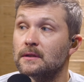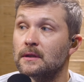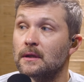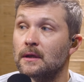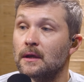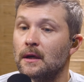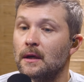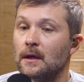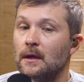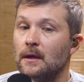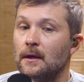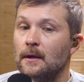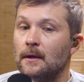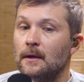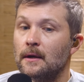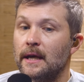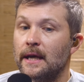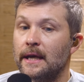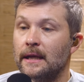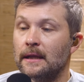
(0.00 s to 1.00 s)
Yes.
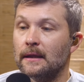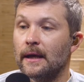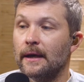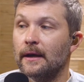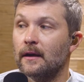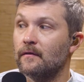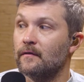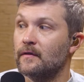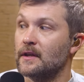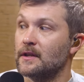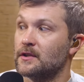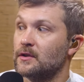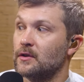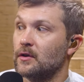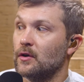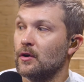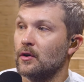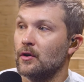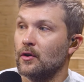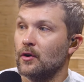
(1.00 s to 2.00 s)
In light of this,
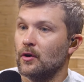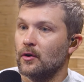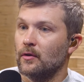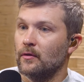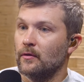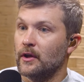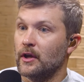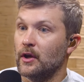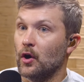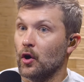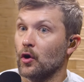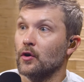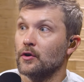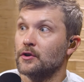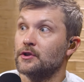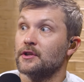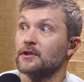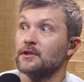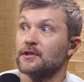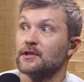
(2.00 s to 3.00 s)
the
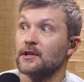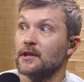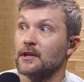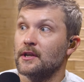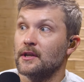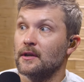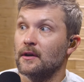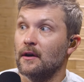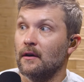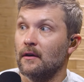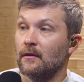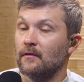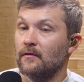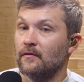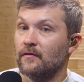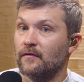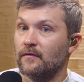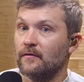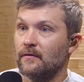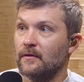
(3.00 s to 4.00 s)
urgency
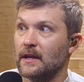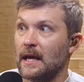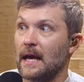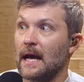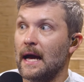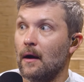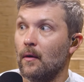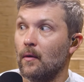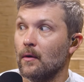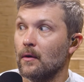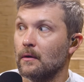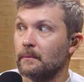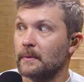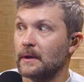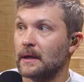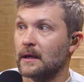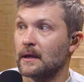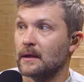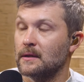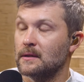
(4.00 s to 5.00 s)
of the hour the
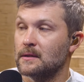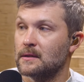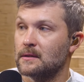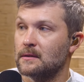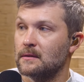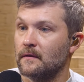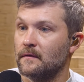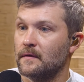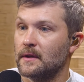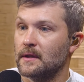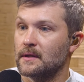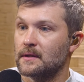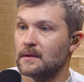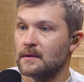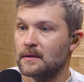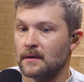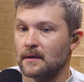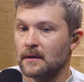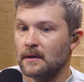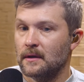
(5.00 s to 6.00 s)
because hour, yeah. of
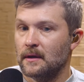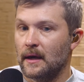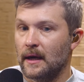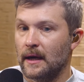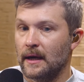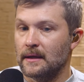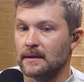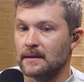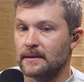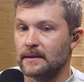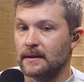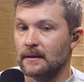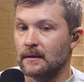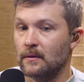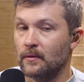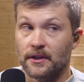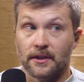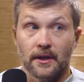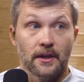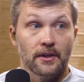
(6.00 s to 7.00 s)
this idea,
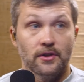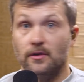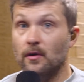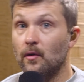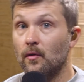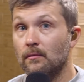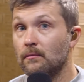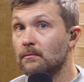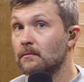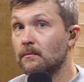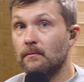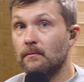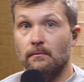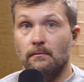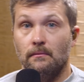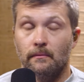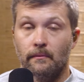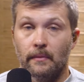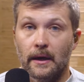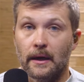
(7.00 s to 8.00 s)
which I don't
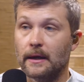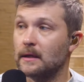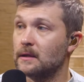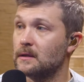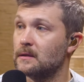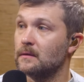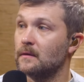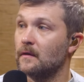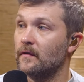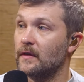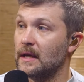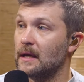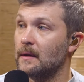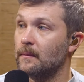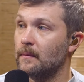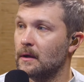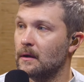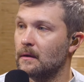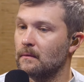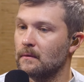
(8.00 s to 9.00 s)
buy into, of the imminent
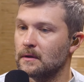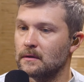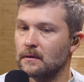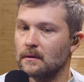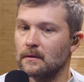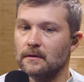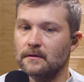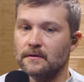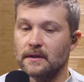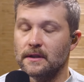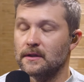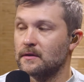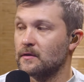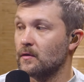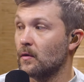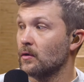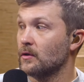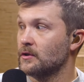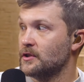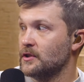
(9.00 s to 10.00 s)
yeah. return of Jesus
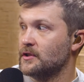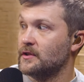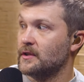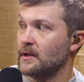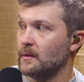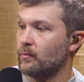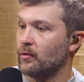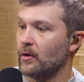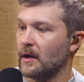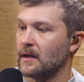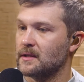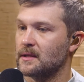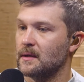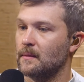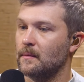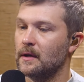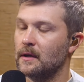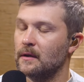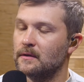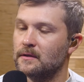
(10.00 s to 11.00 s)
or just the
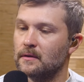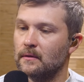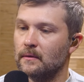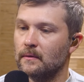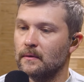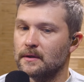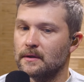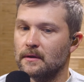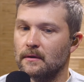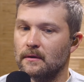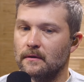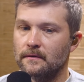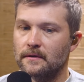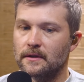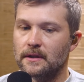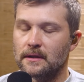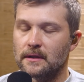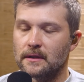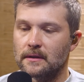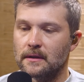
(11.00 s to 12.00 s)
proximity to the return of
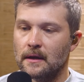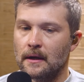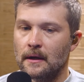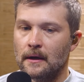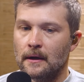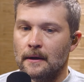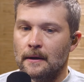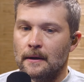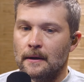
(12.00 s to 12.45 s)
Jesus. Yeah.